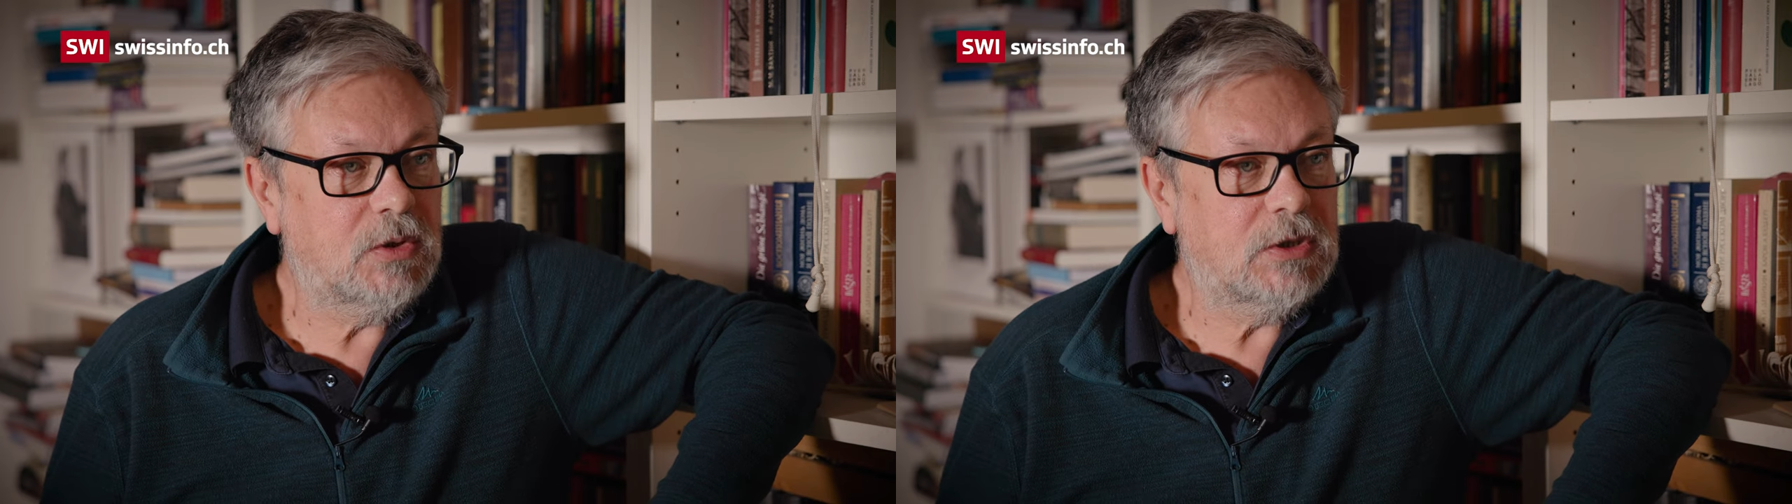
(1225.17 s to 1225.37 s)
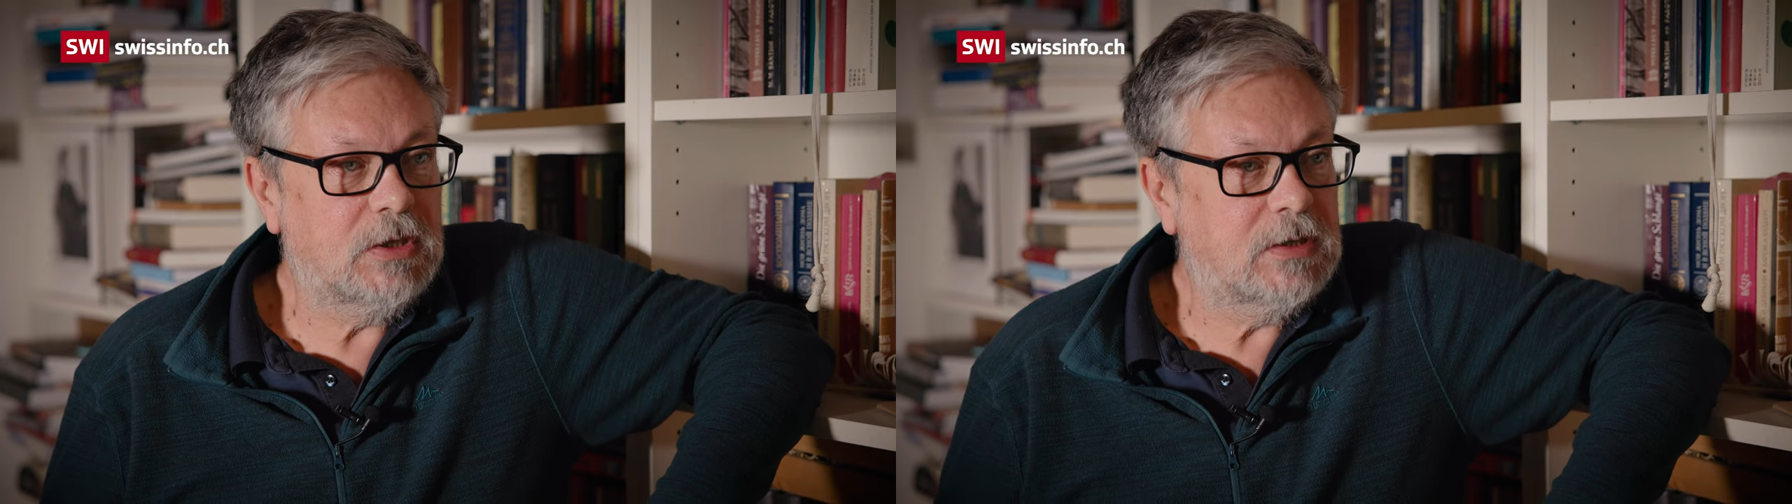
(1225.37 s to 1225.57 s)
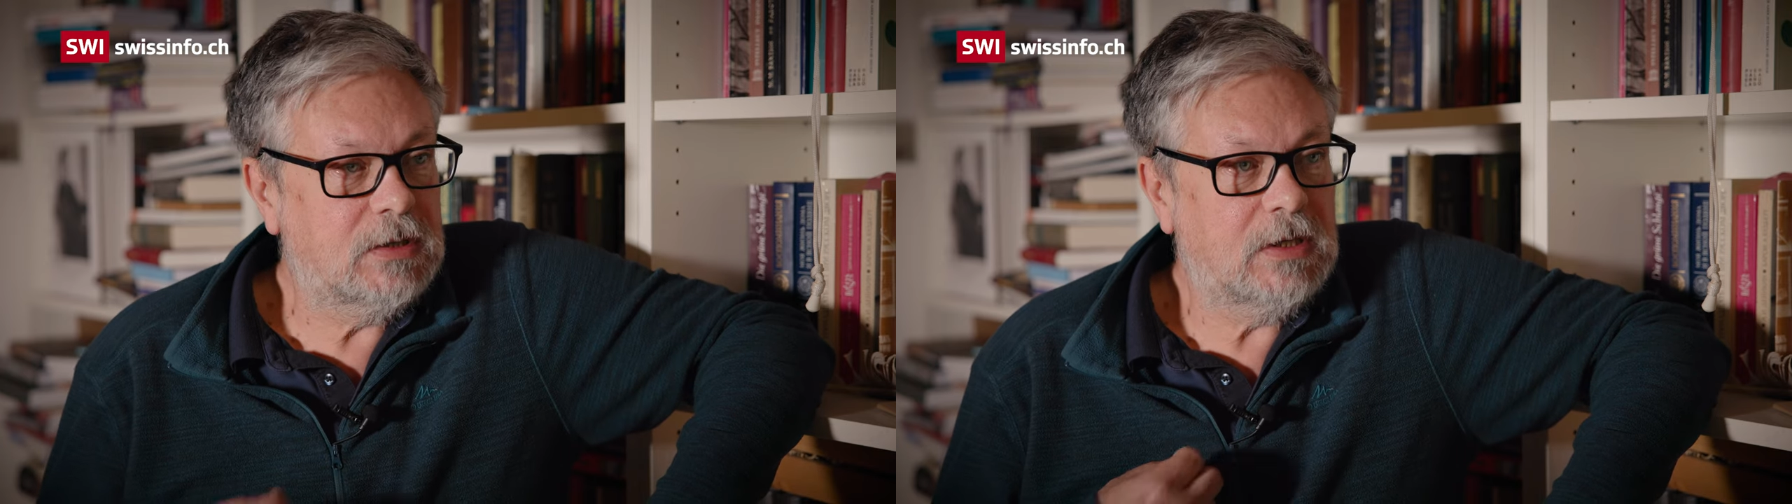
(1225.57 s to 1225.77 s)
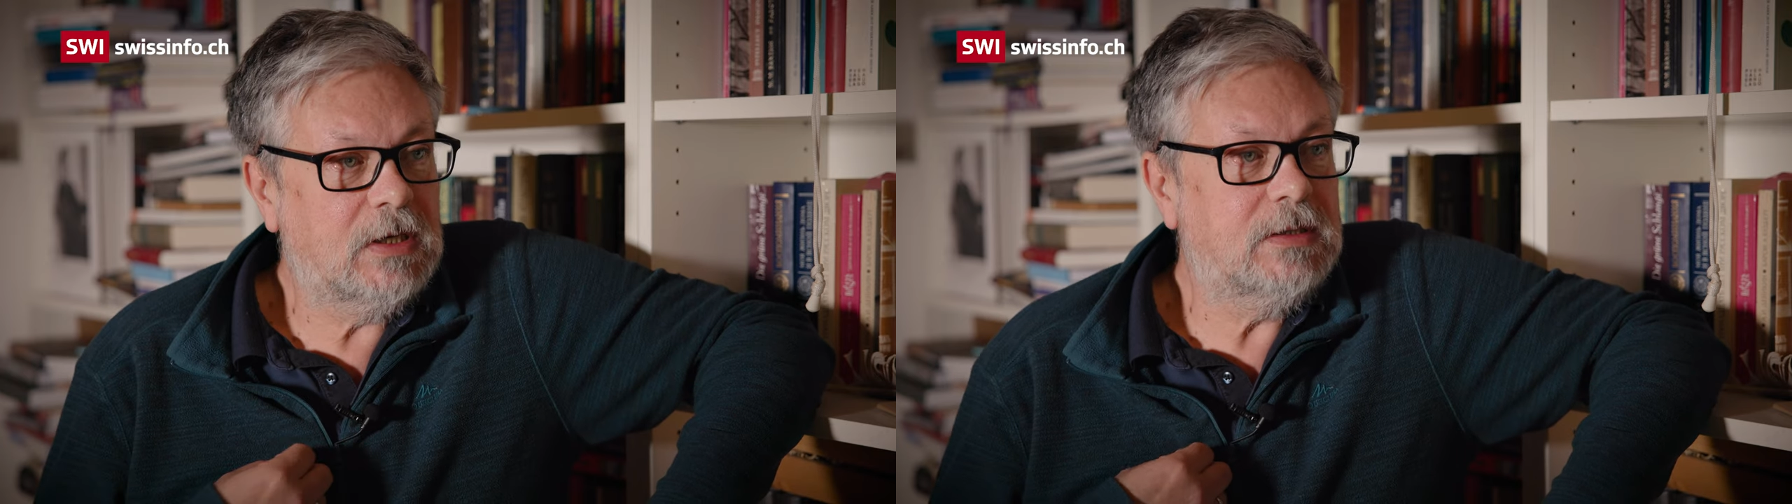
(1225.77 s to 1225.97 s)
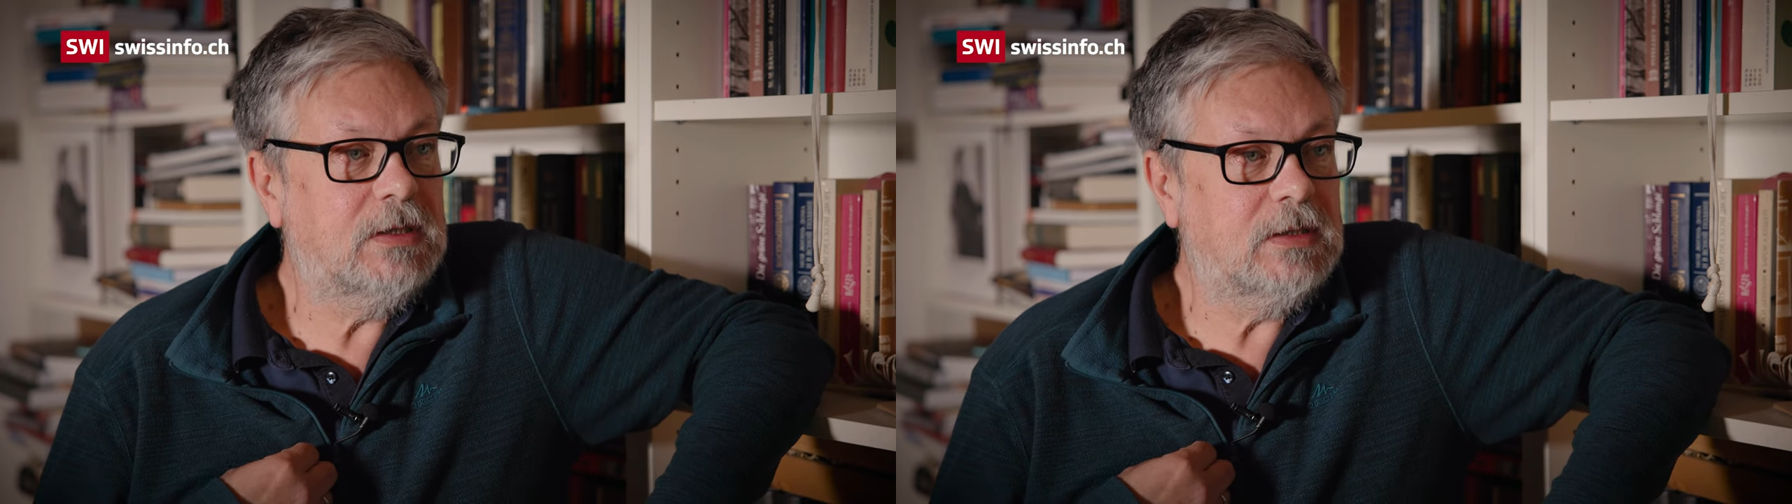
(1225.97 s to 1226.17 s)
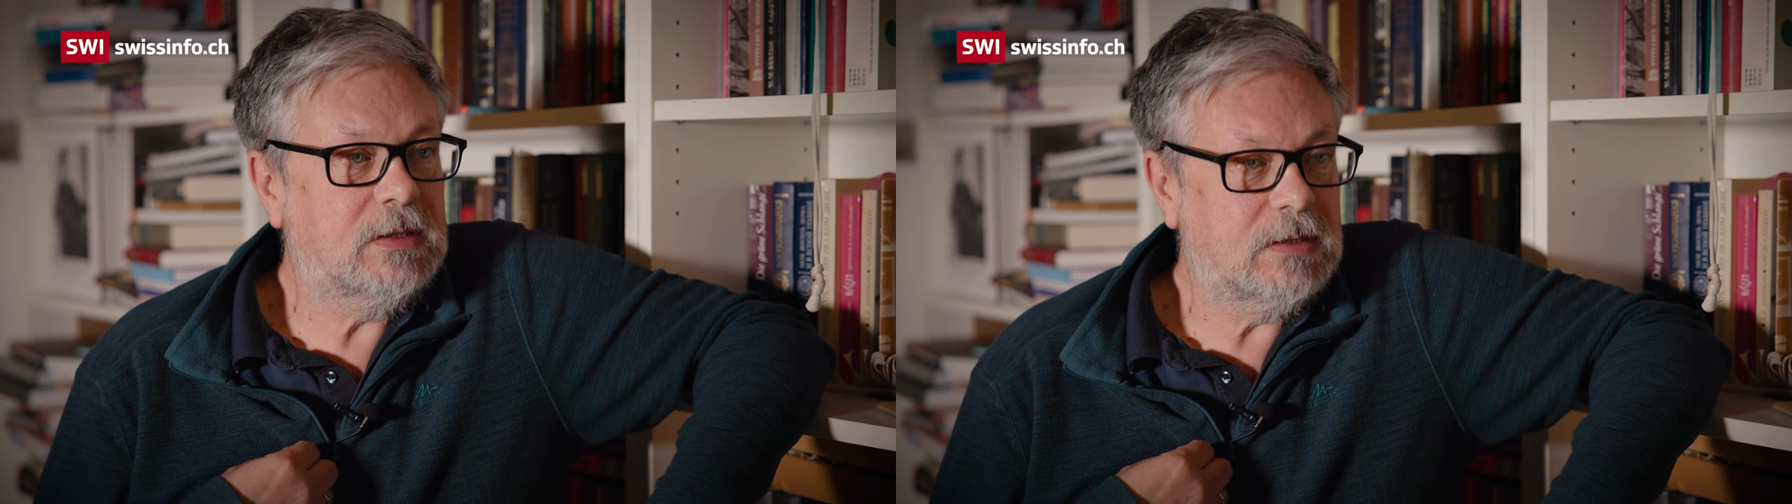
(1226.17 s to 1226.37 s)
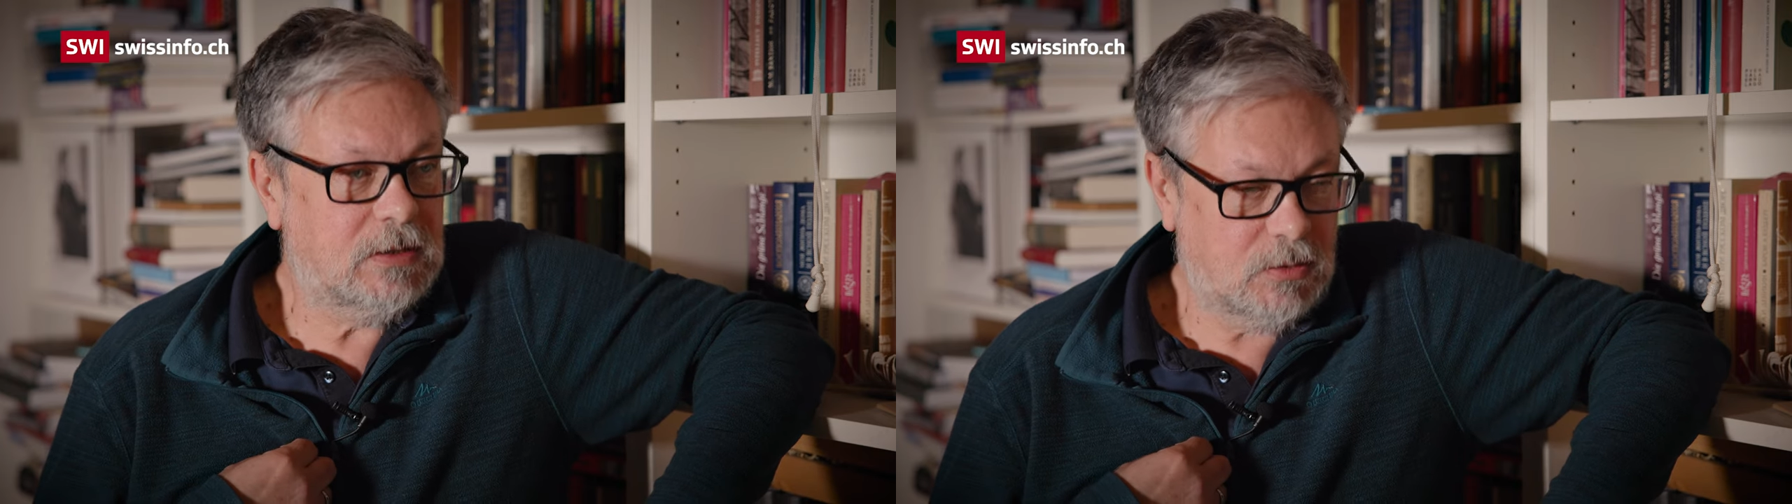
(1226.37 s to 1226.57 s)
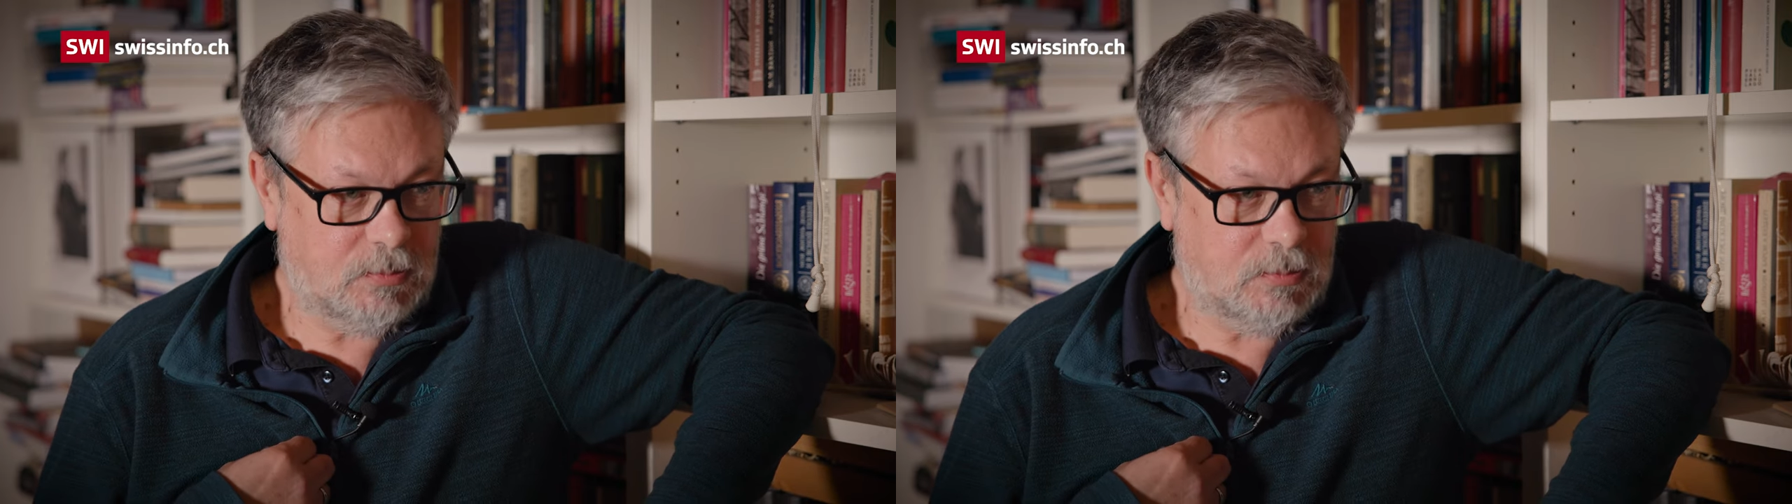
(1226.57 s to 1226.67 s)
there has been Echo Moscow